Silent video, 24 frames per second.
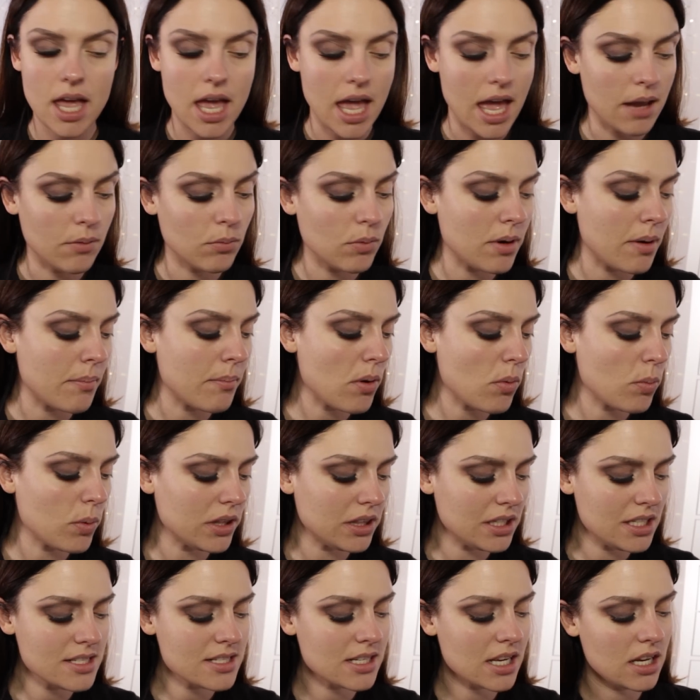And remember with
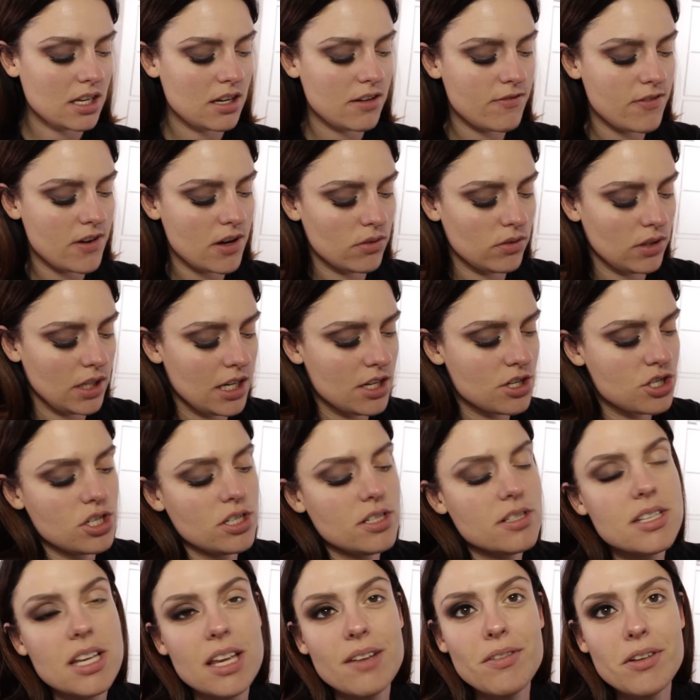these kind of
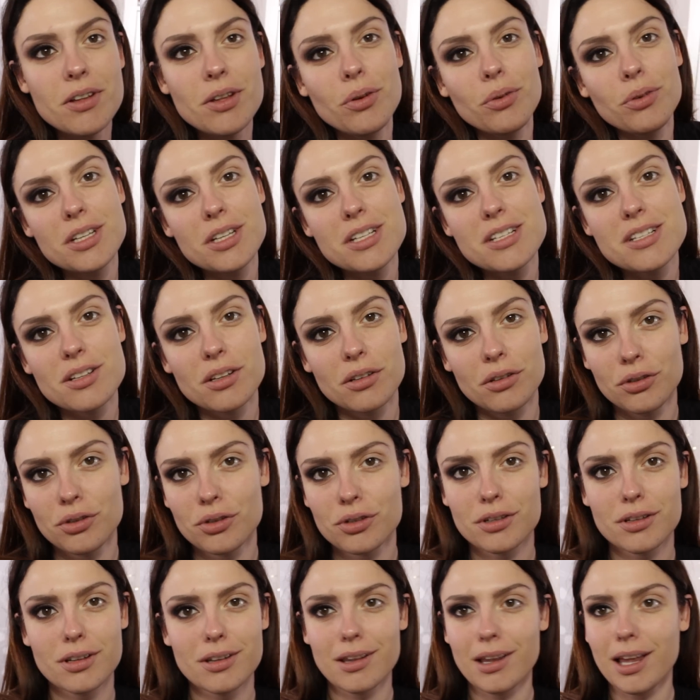foundations, even this
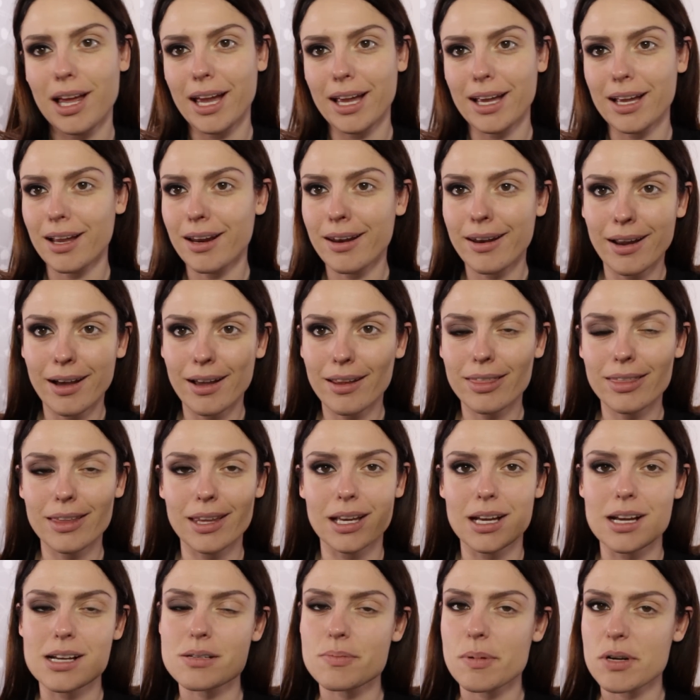looks like
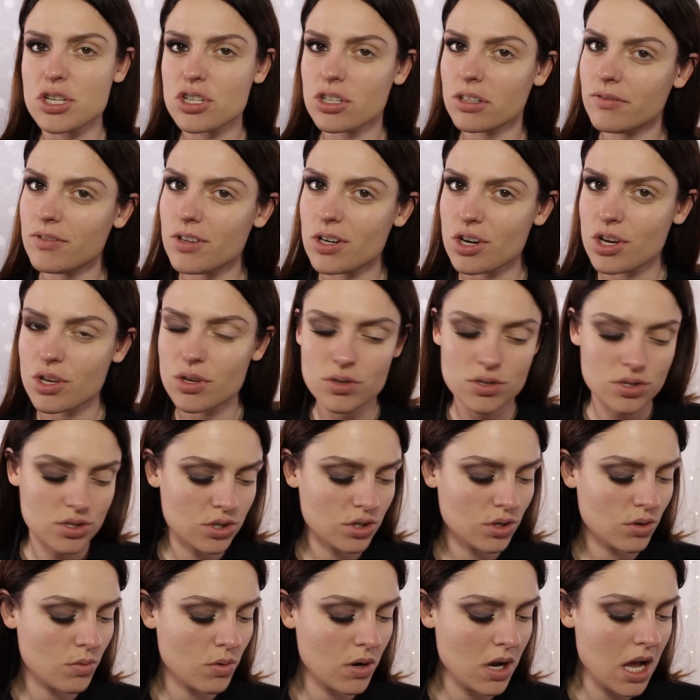nothing, especially if you're used
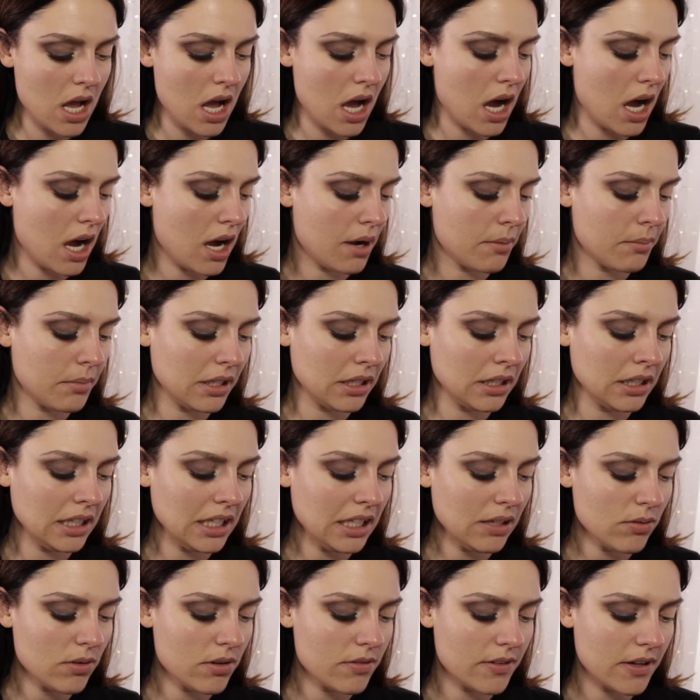to um,
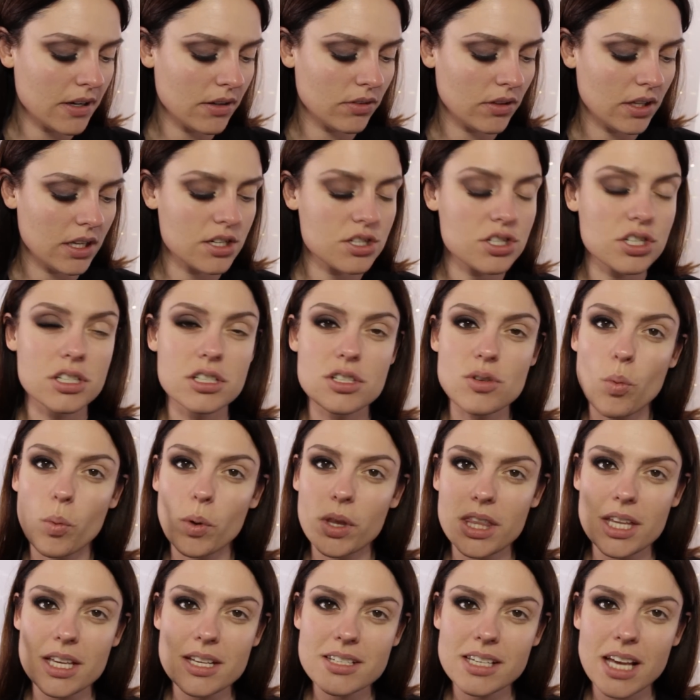liquid foundations,
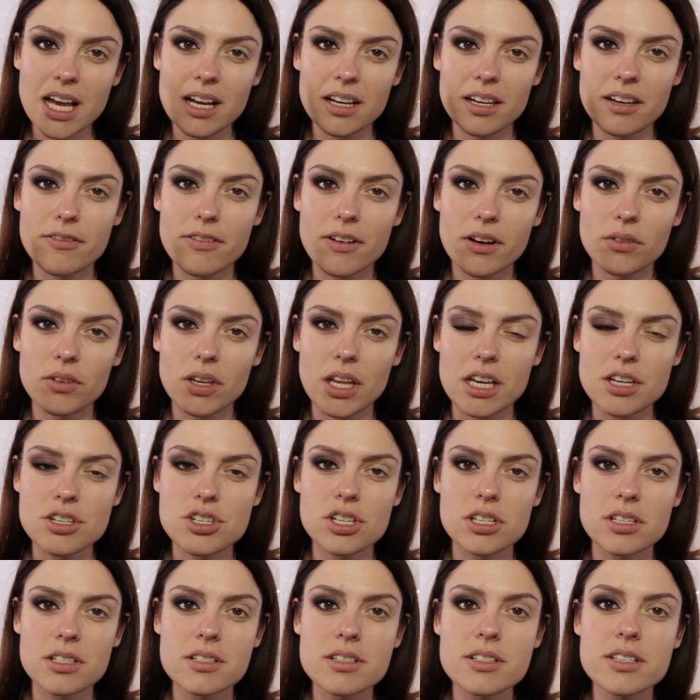with these kind of
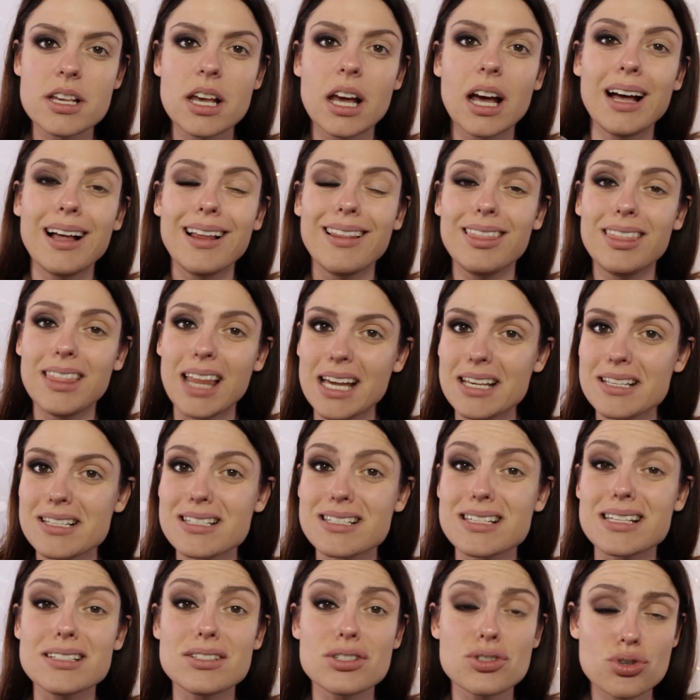foundations,
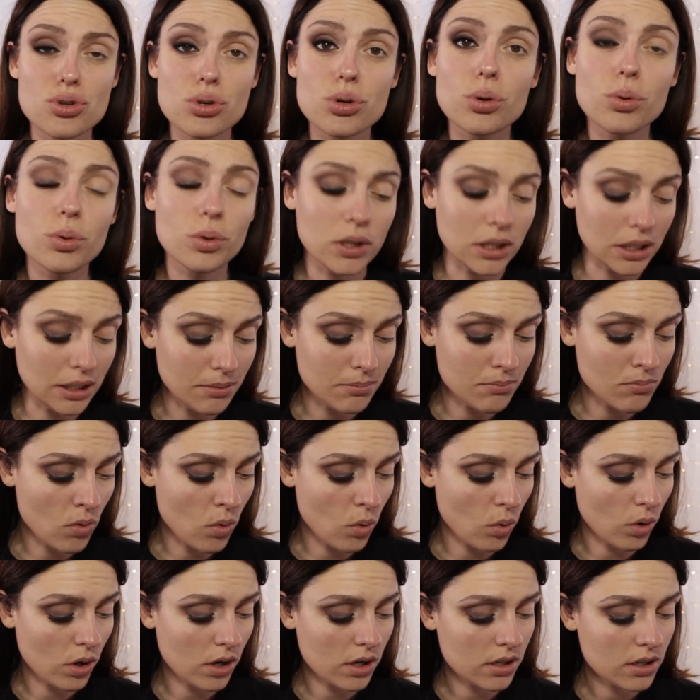less is truly
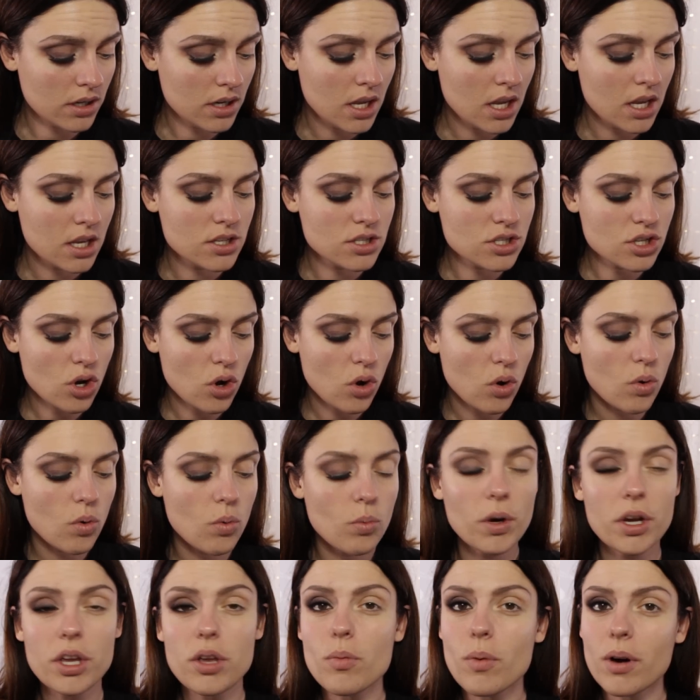more. So
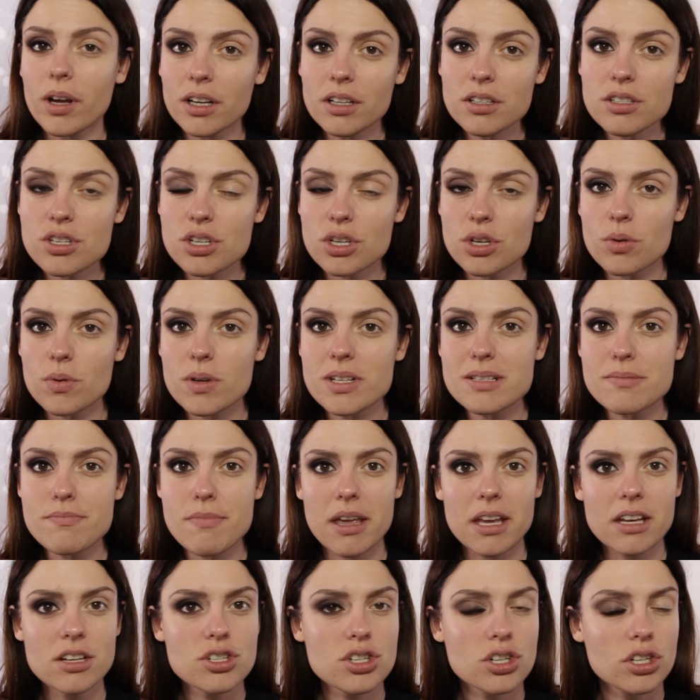what you wanna do is
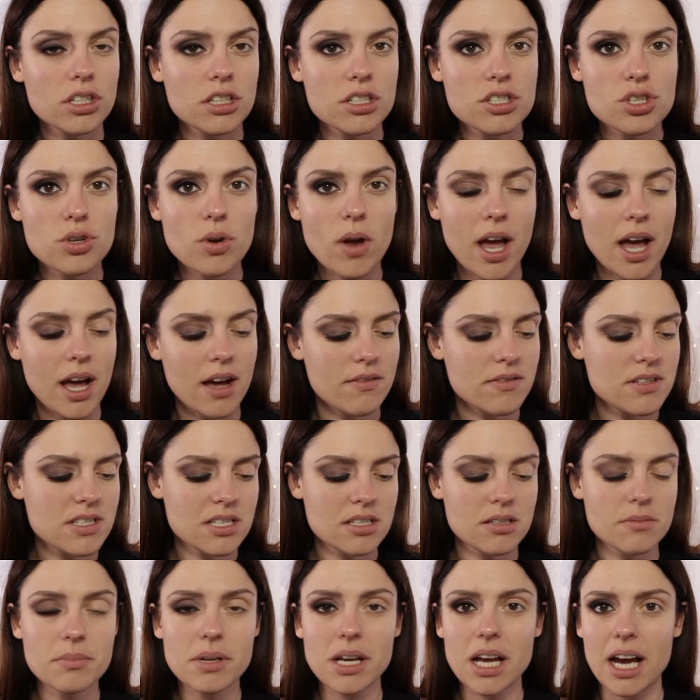make sure that you have
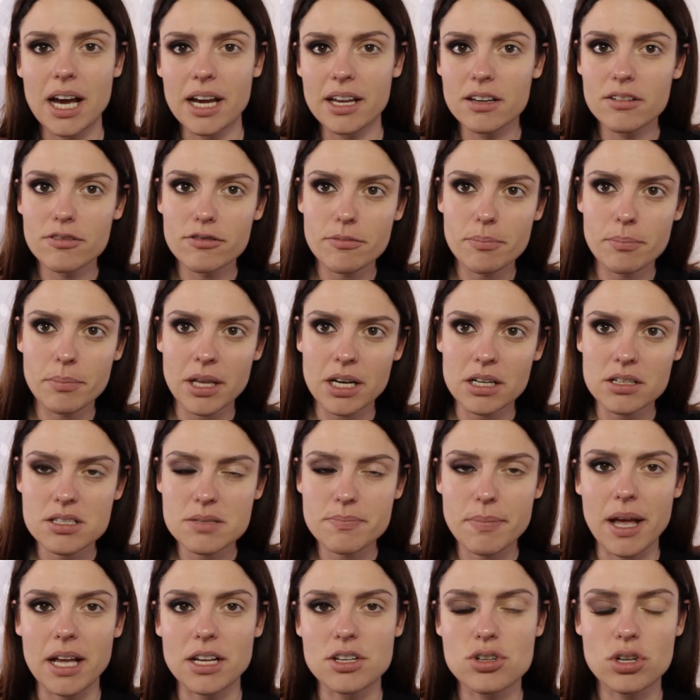some kind of metal
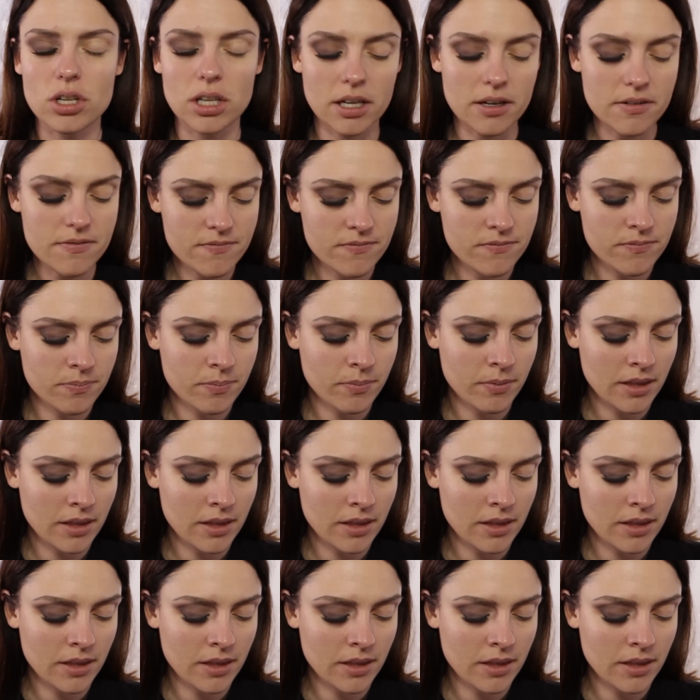spatula